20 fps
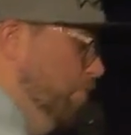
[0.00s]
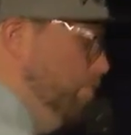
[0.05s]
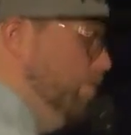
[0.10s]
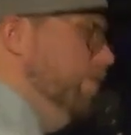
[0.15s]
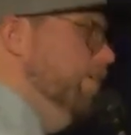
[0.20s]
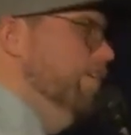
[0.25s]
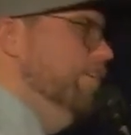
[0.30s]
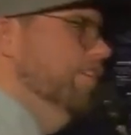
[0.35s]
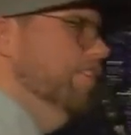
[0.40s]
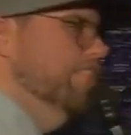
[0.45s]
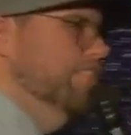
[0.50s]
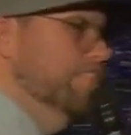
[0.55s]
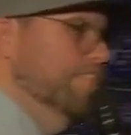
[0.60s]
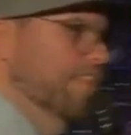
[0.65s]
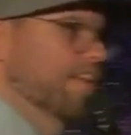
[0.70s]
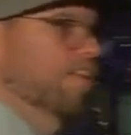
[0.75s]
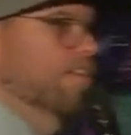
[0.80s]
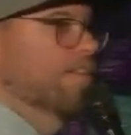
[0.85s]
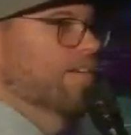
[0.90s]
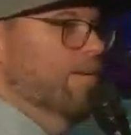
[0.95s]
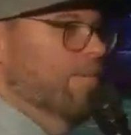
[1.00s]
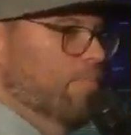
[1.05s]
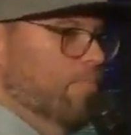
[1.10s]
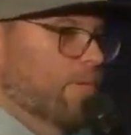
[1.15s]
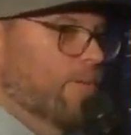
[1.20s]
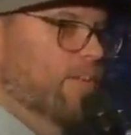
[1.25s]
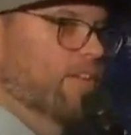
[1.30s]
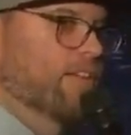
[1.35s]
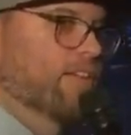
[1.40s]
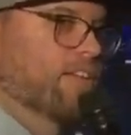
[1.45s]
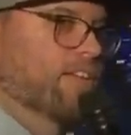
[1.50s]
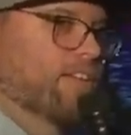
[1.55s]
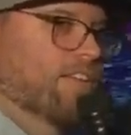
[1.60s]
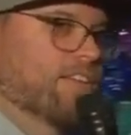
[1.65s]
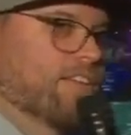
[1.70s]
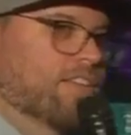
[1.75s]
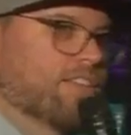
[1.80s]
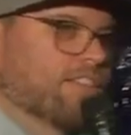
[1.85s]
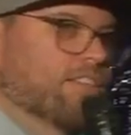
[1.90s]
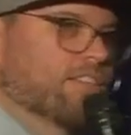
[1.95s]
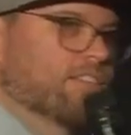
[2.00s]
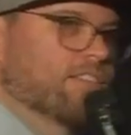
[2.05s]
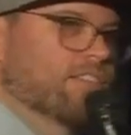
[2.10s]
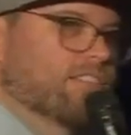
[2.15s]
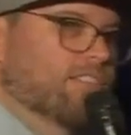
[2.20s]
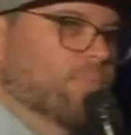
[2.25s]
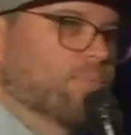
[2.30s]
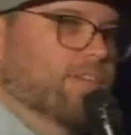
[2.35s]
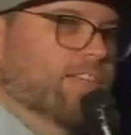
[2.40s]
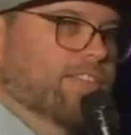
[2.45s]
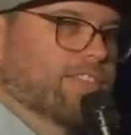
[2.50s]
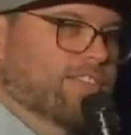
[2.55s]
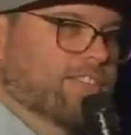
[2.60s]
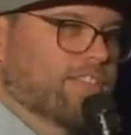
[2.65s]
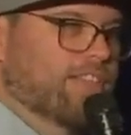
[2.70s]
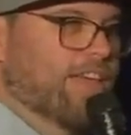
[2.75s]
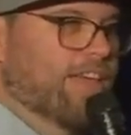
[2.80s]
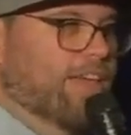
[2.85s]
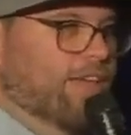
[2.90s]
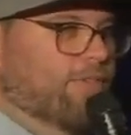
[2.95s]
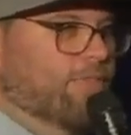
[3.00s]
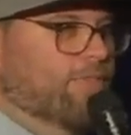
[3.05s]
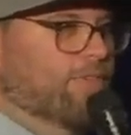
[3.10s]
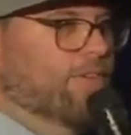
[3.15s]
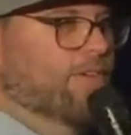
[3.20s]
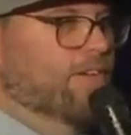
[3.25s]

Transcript: we're going to sell him to be a slave.